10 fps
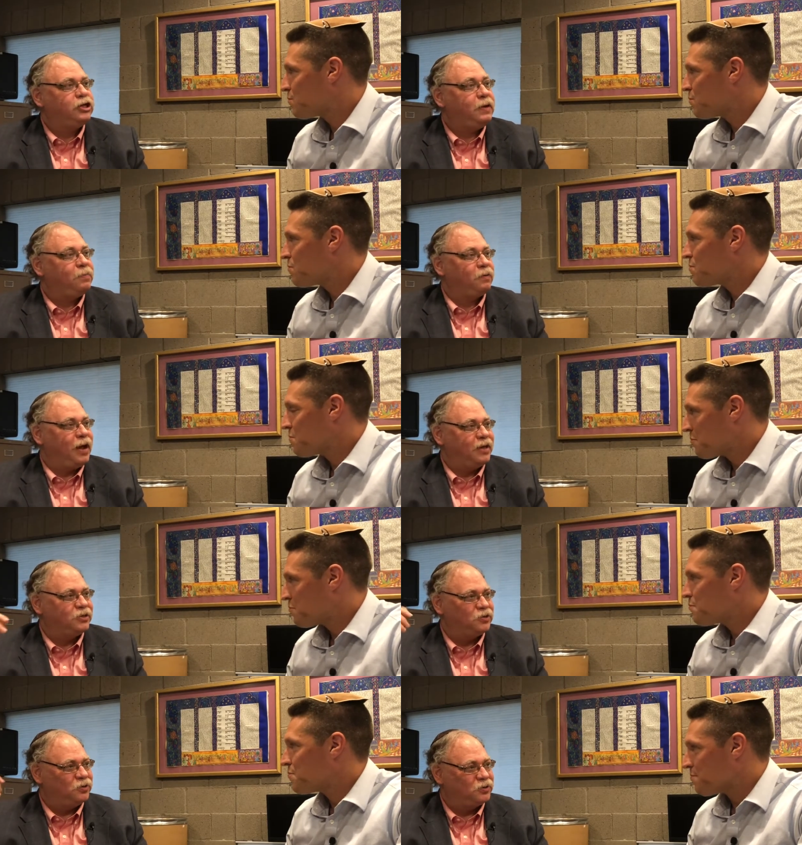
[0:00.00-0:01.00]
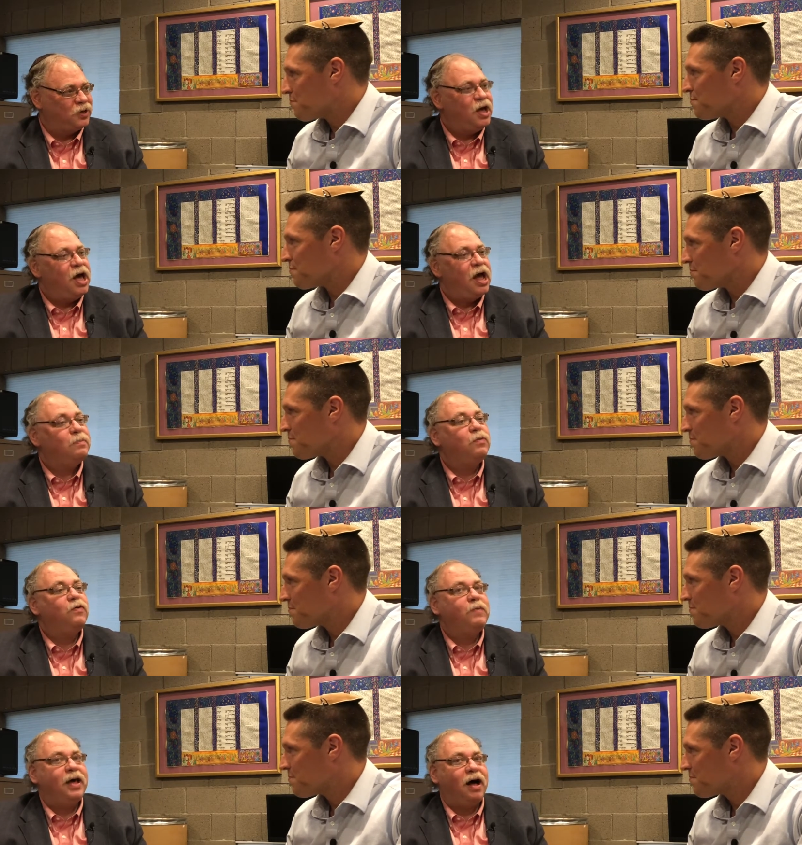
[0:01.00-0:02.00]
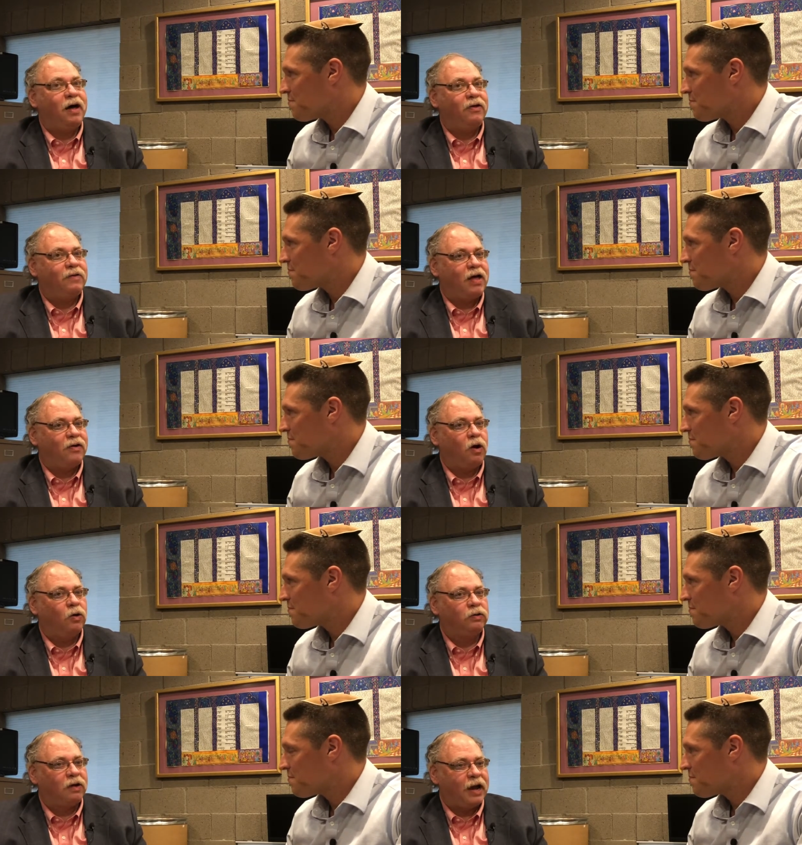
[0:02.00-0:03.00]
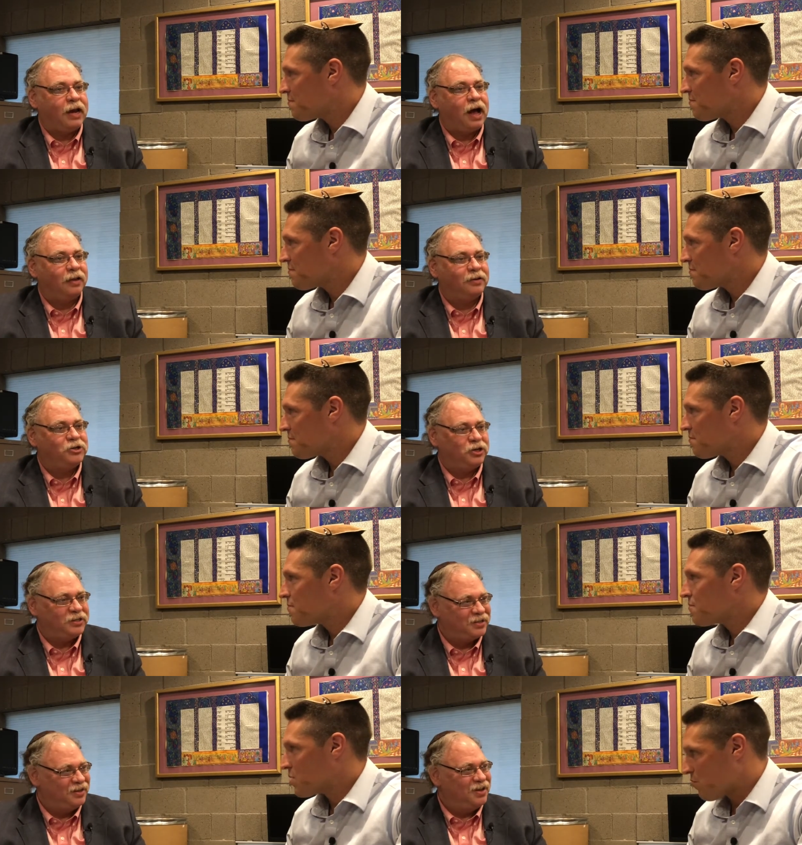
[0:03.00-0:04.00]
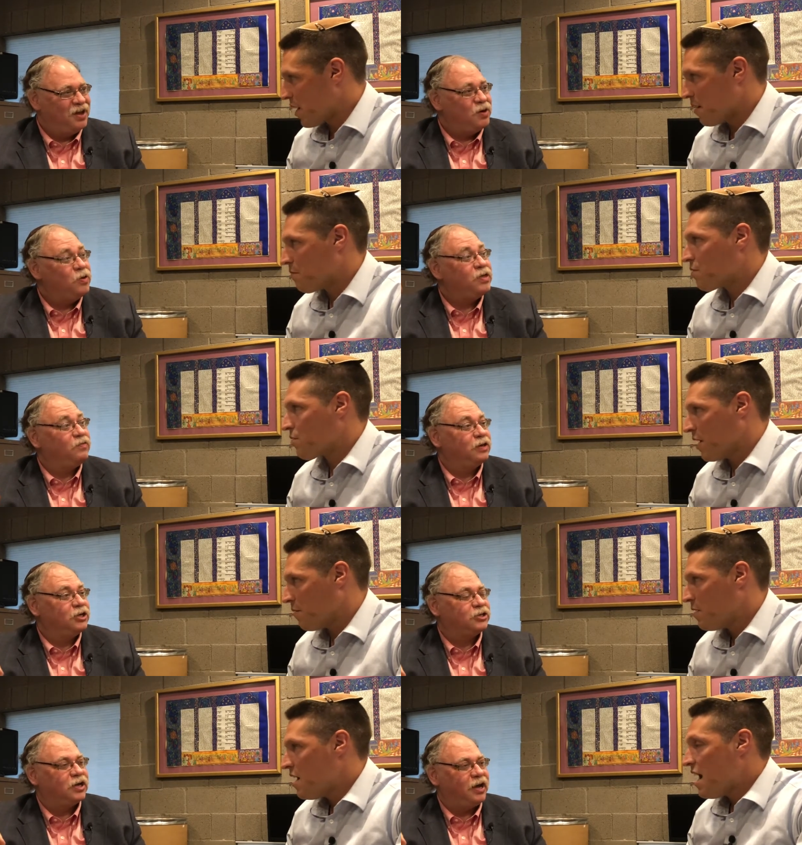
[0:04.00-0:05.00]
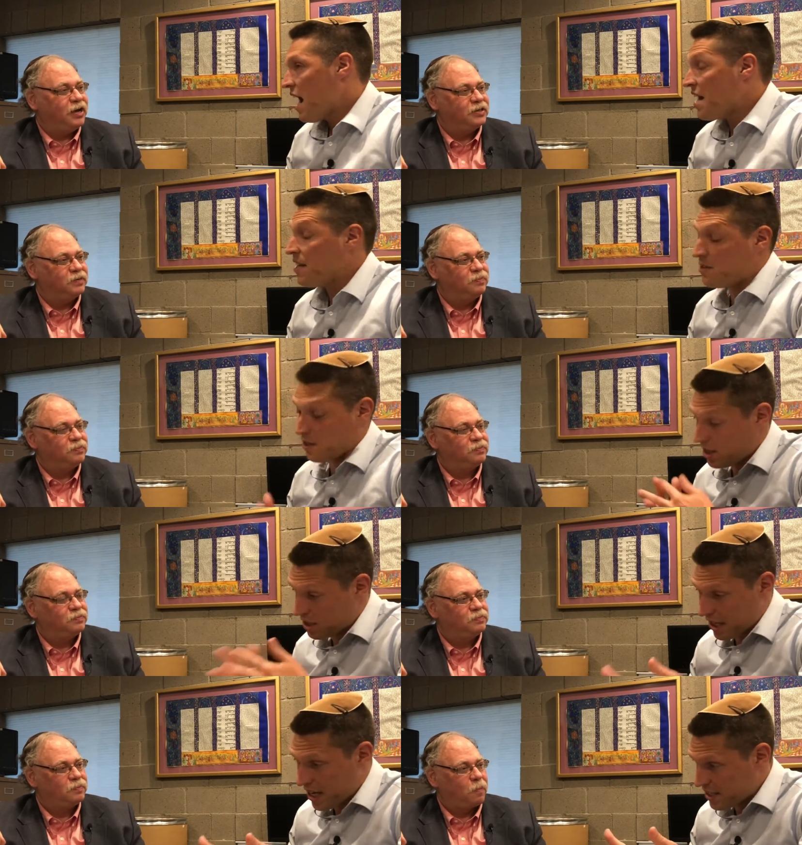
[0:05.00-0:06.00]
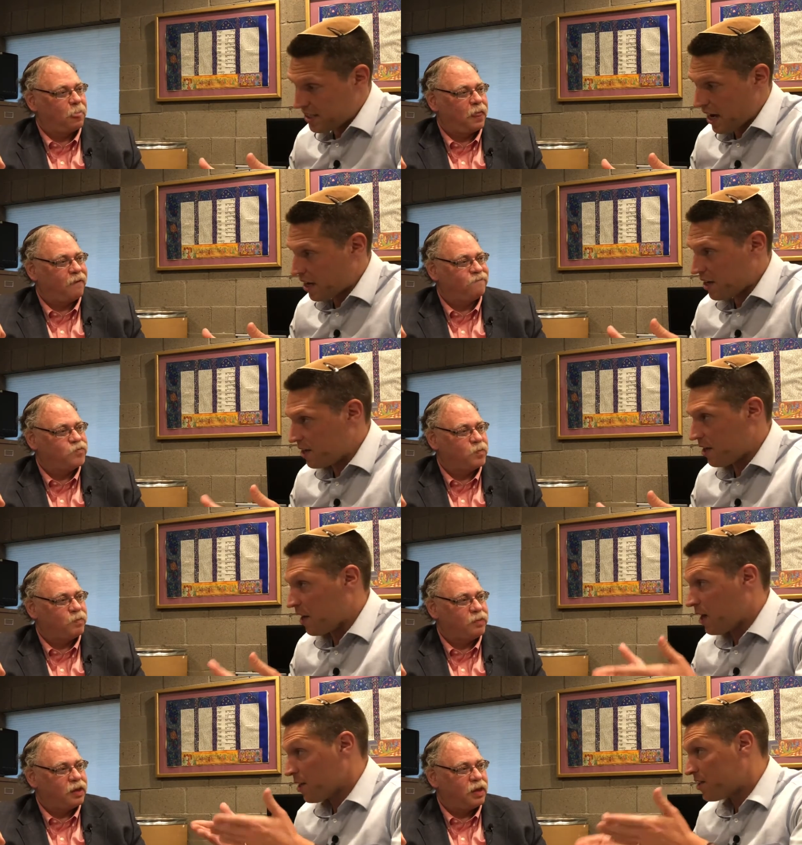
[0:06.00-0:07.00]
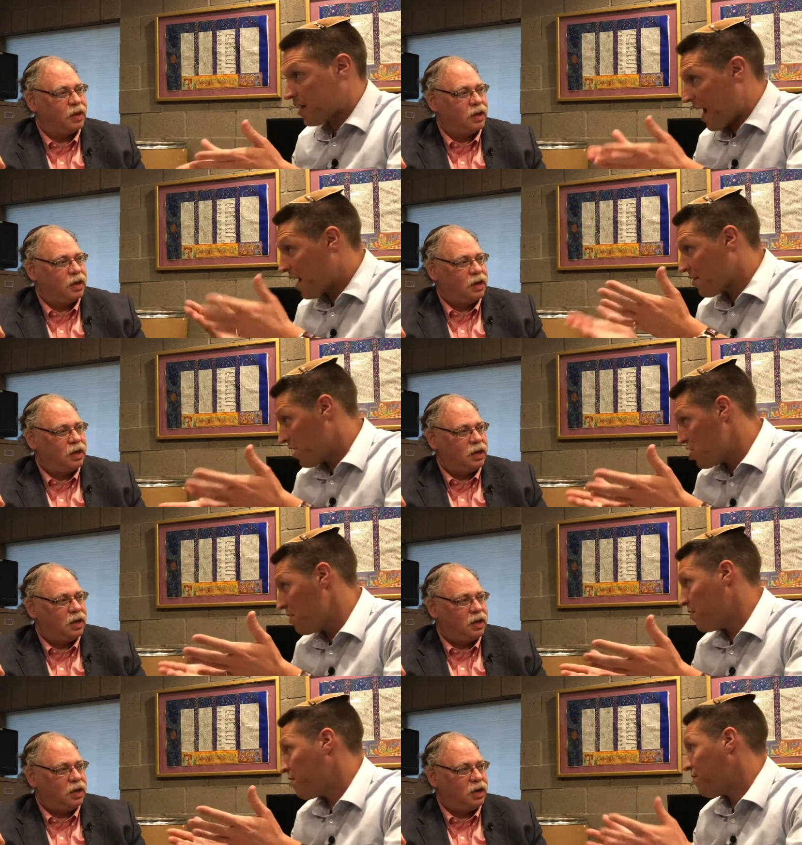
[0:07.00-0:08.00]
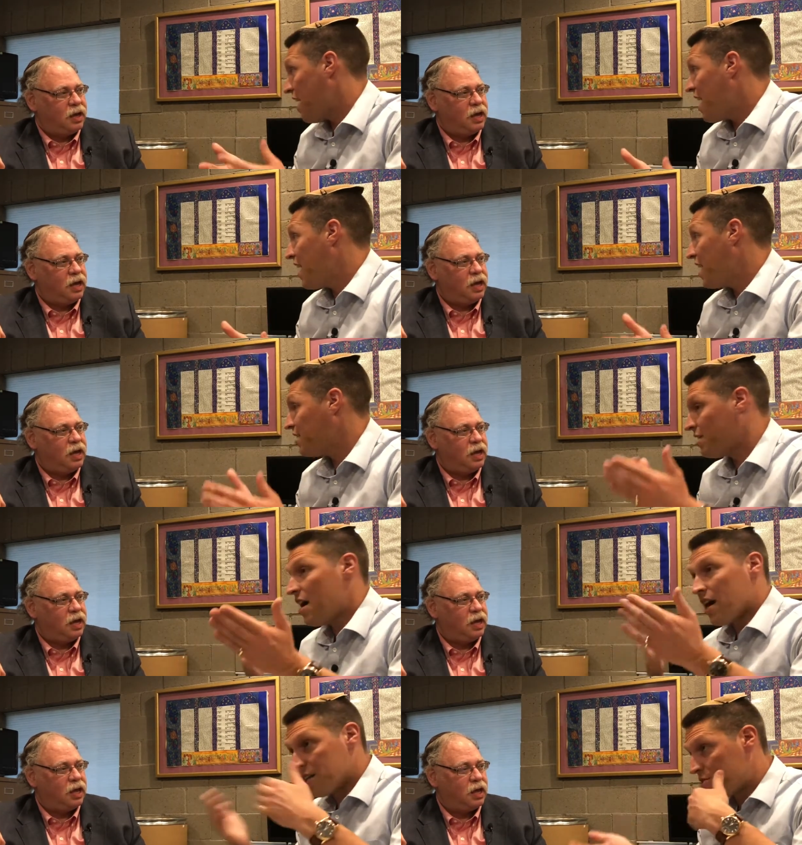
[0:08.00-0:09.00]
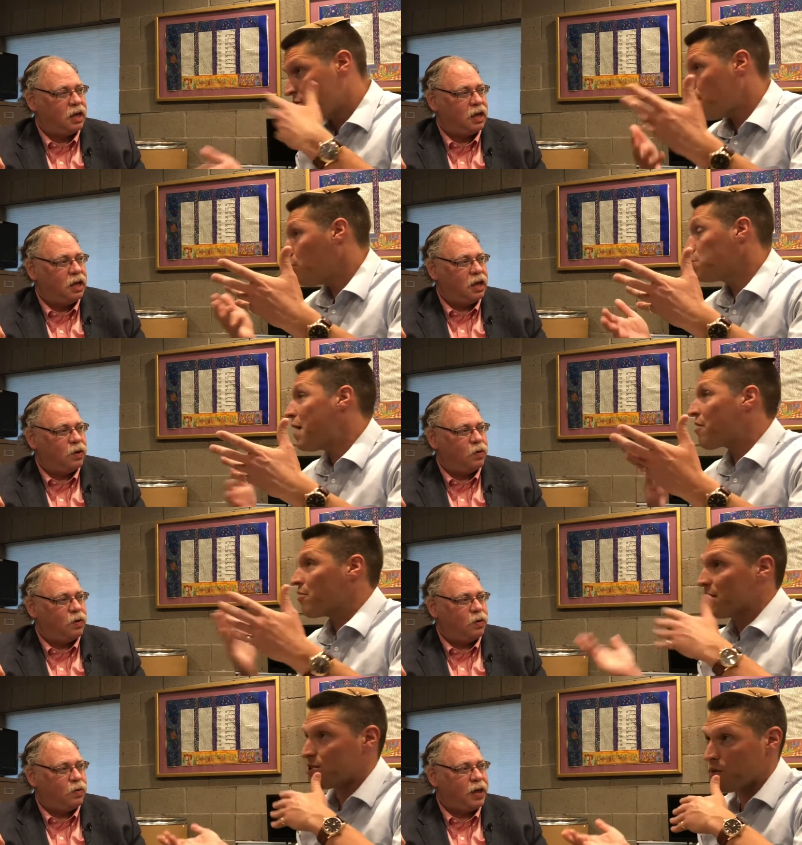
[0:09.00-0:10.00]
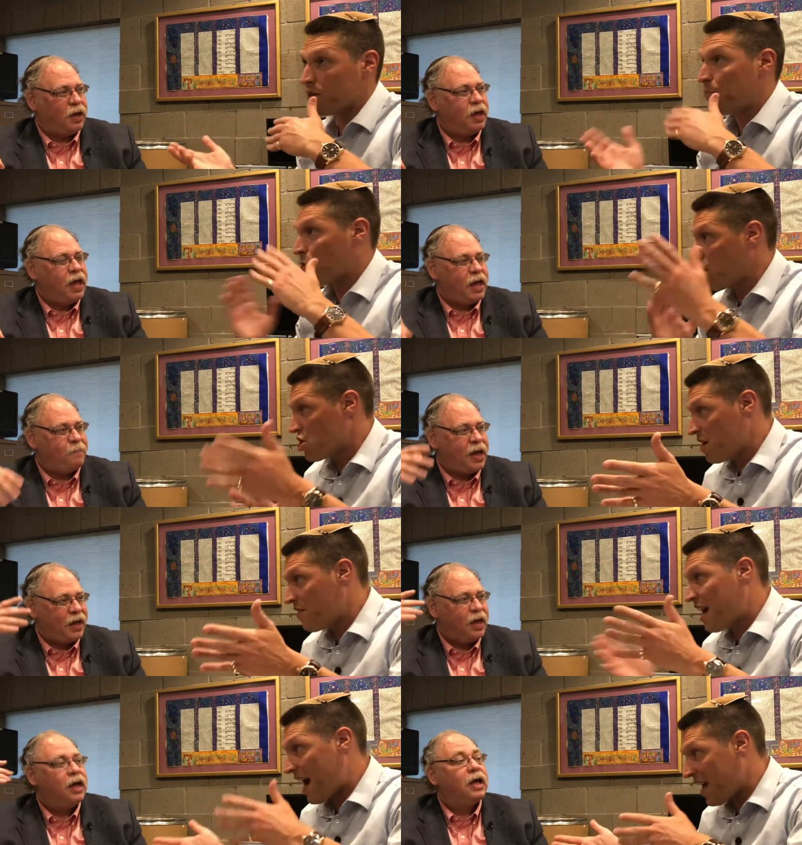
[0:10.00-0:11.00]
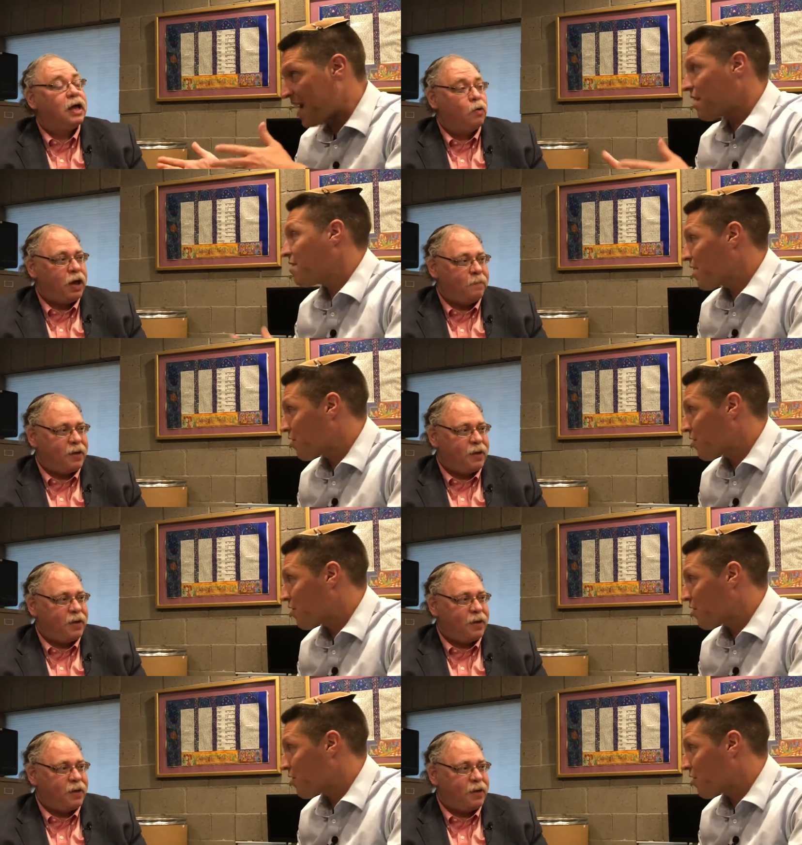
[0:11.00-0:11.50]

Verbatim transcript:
Speaker 1: deeper answers, mm -hmm. and move beyond the rather older ideologies right. within yeah. religious Zionism. And he's, he's
Speaker 2: leading Siach uh, Yitzchak, the yeshiva in Efrat, and he's considered a postmodernist. So well, he, he's both a yeshiva guy and well, a